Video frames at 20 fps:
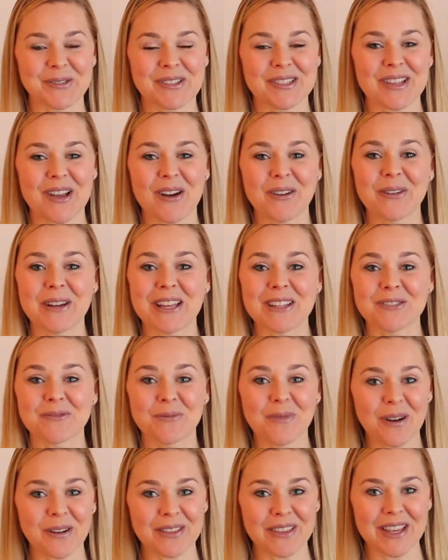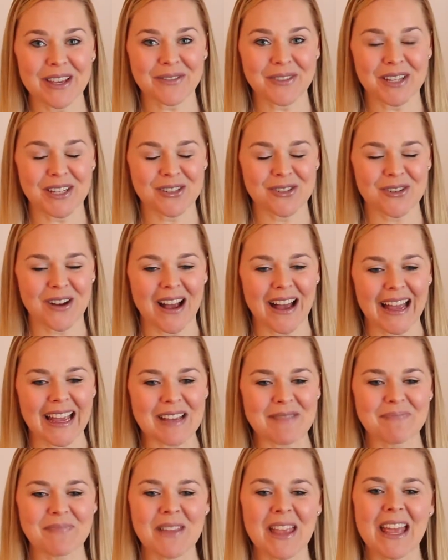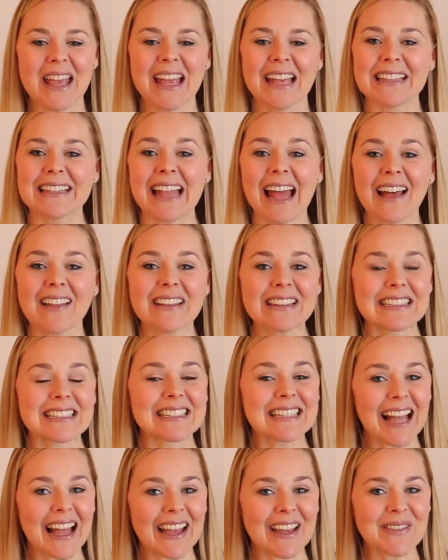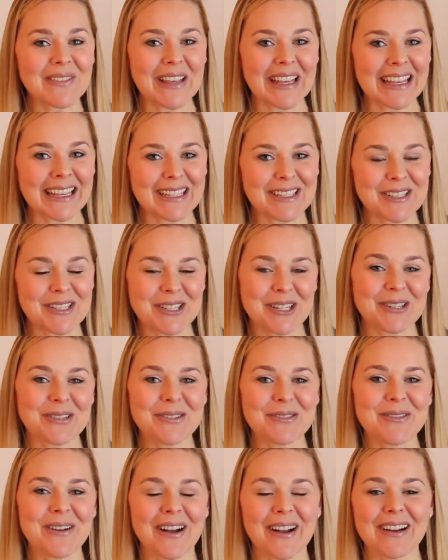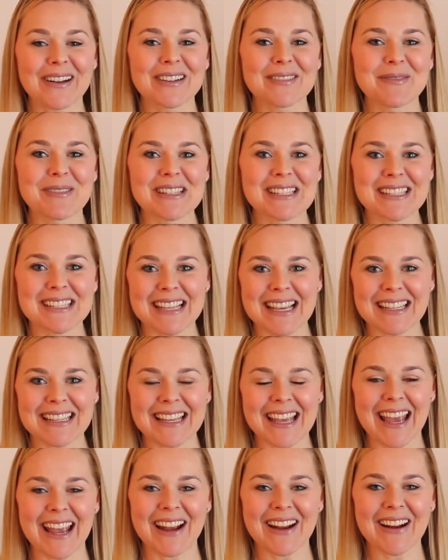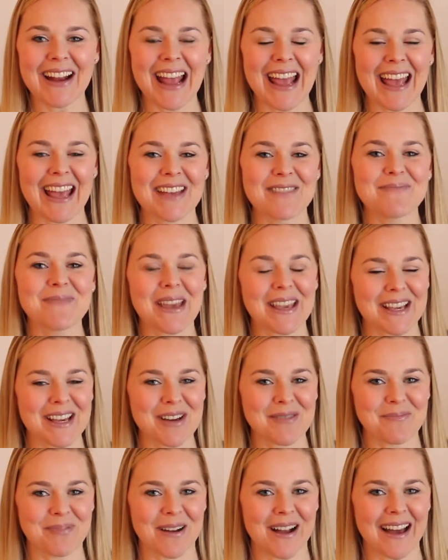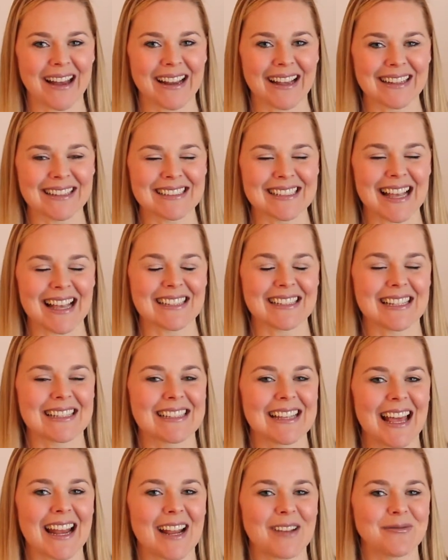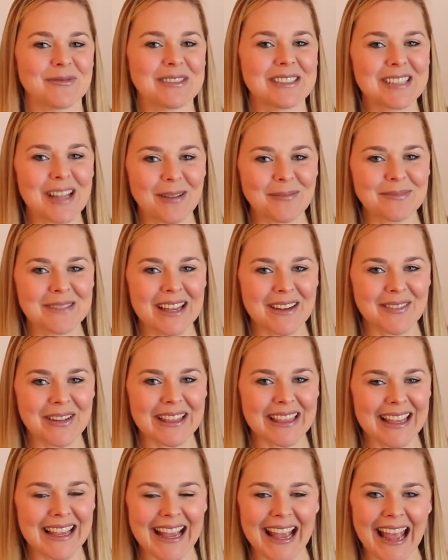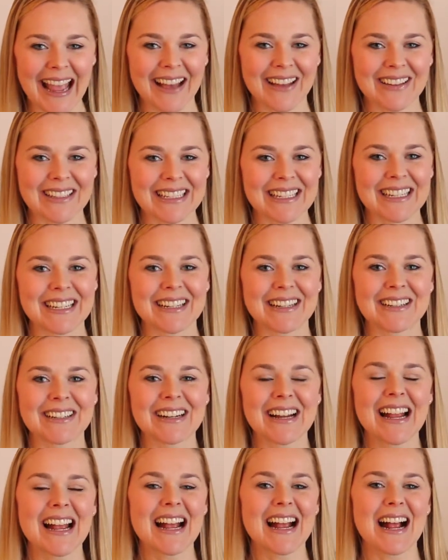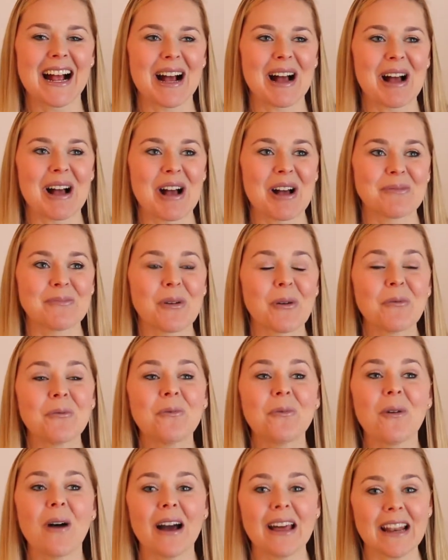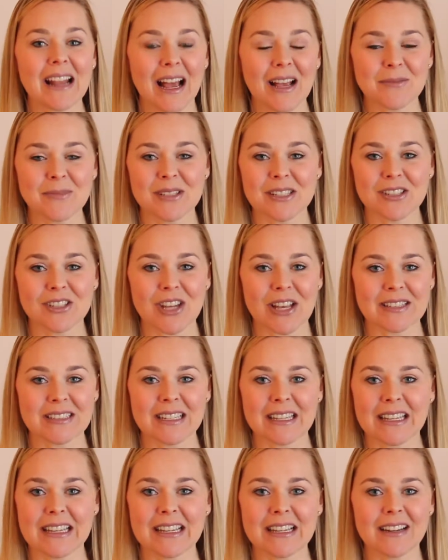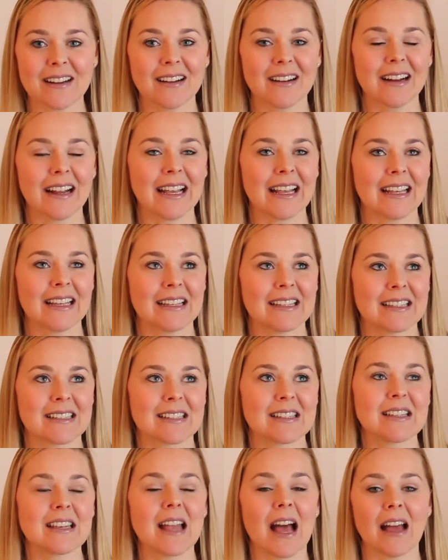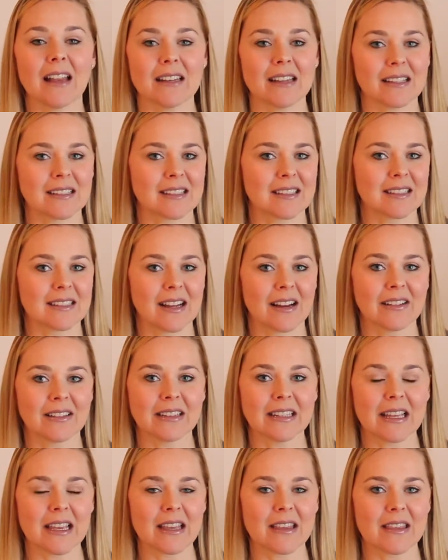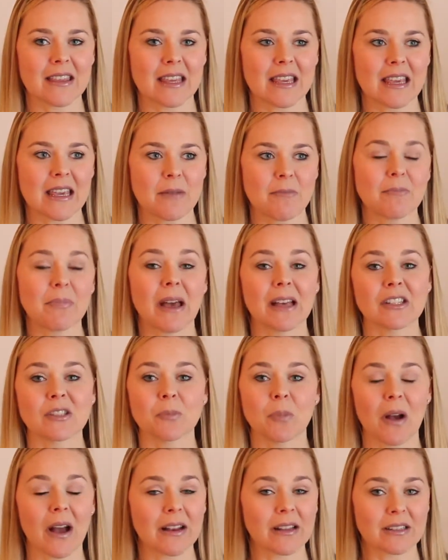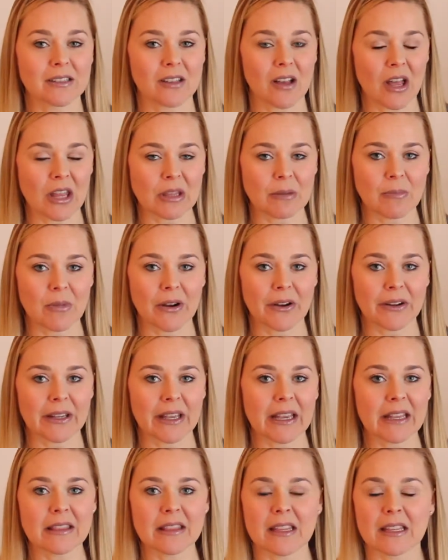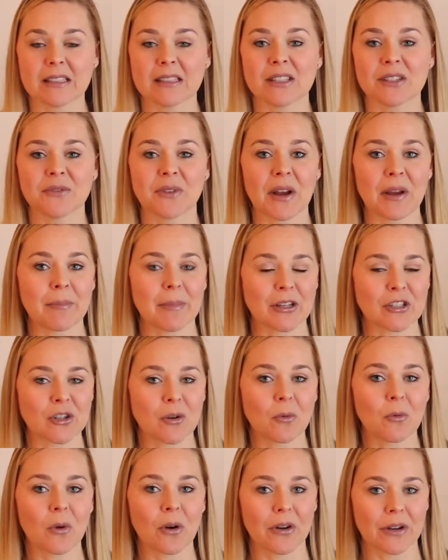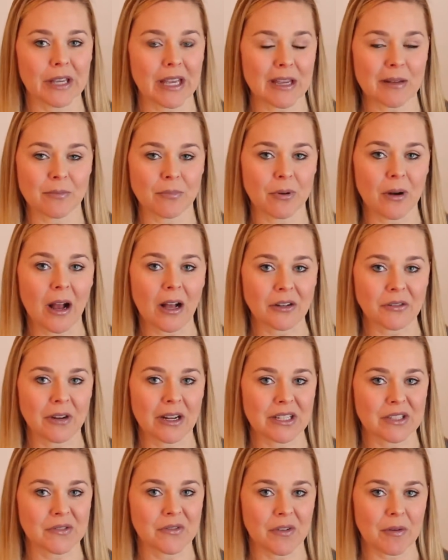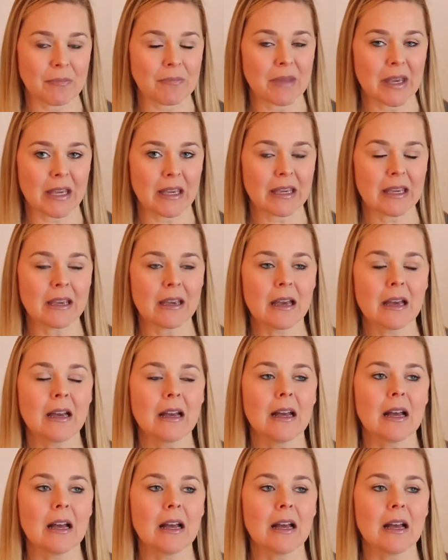So it's worth giving a try. Now let's dive into our skincare and makeup products. As I said, I've dumped everything out here. What I'm suggesting here is not necessarily the best products on the market. This is very much a work in progress for me.